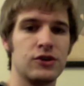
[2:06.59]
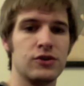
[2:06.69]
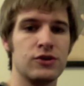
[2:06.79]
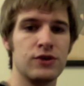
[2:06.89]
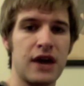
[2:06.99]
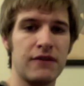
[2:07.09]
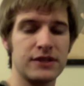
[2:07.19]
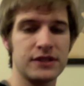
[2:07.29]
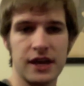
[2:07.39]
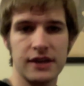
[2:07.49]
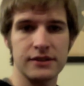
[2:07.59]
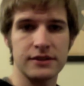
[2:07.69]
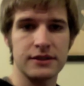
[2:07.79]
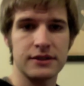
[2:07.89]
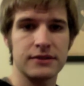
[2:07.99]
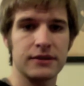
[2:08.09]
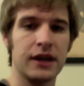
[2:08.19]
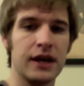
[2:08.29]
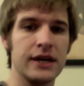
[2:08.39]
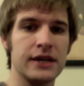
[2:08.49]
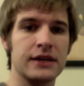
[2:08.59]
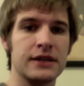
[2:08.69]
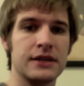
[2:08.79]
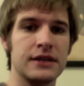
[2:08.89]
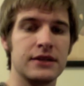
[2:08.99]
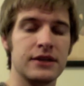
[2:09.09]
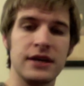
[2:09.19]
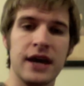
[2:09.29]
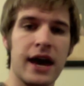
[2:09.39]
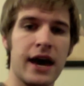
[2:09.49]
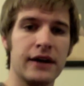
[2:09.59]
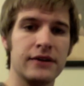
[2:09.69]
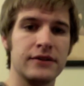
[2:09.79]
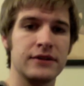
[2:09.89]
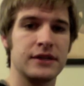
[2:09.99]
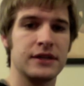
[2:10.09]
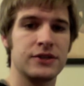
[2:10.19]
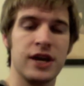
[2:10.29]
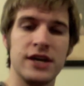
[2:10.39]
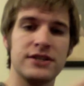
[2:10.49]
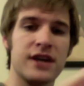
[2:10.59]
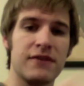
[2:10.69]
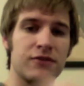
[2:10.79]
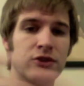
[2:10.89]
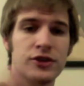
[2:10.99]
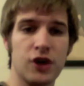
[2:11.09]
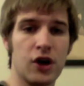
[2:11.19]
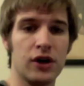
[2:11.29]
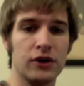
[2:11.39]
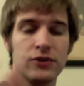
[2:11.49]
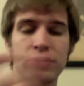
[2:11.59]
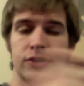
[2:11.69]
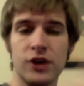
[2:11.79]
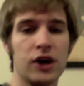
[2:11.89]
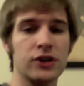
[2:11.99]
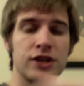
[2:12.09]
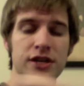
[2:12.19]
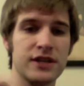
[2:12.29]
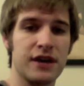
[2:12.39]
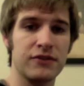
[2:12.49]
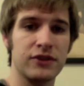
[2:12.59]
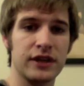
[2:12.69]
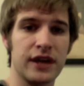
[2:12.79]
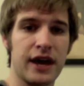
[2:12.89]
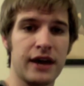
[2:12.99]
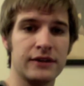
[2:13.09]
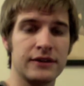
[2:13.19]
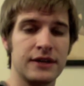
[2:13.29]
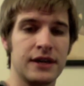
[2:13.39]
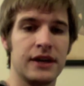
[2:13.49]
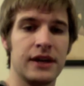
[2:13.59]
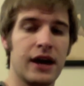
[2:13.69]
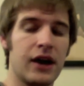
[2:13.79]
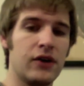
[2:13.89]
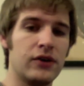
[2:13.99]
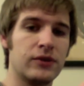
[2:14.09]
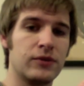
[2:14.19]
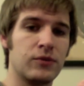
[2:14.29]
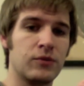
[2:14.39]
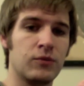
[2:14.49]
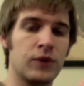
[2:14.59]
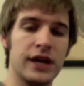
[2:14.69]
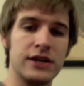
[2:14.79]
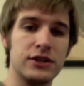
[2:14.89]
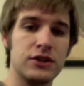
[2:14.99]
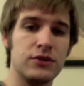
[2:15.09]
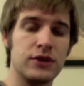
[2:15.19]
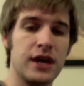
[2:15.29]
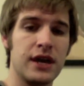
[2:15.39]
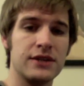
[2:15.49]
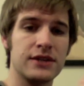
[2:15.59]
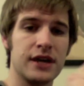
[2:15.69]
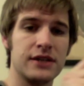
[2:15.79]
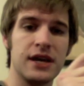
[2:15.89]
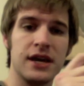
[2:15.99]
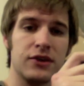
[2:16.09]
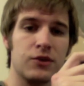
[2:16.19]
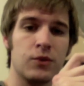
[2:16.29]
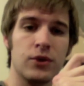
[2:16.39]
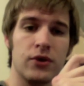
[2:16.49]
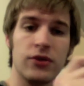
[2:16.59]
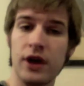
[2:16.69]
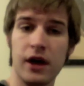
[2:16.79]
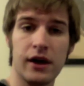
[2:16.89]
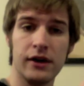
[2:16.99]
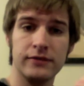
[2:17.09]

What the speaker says: you'd have a sentence like, the cat chased after the dog, or the dog chased after the cat. Now, what I'd do then is I'd take the word the,